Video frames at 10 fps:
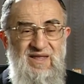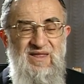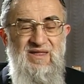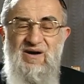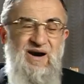
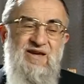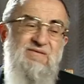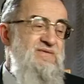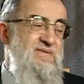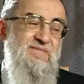No, I
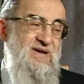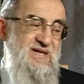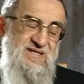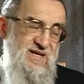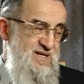don't remember a
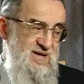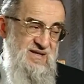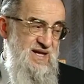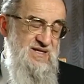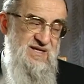Seder in
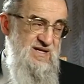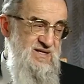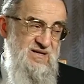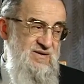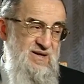that
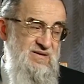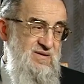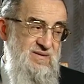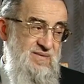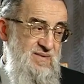sense. No, I
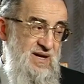don't remember.